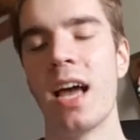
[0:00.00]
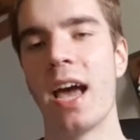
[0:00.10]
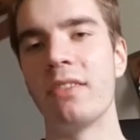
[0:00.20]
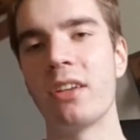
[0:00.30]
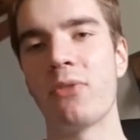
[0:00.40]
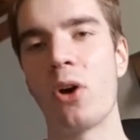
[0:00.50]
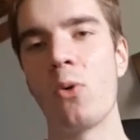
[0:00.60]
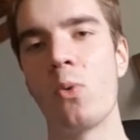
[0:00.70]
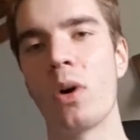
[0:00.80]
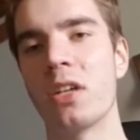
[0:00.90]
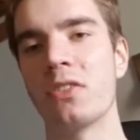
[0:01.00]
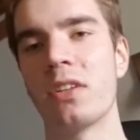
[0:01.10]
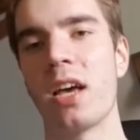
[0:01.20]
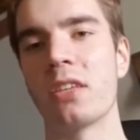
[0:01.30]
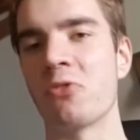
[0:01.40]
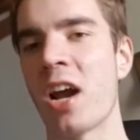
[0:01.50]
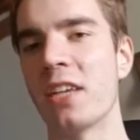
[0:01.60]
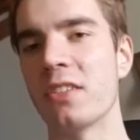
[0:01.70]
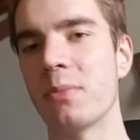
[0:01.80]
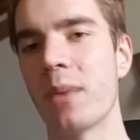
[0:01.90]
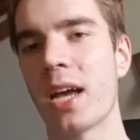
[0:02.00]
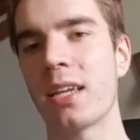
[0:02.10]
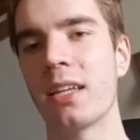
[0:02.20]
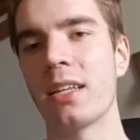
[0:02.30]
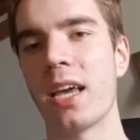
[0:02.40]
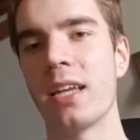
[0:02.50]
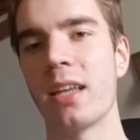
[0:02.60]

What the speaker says: And TFO has risen back in the day,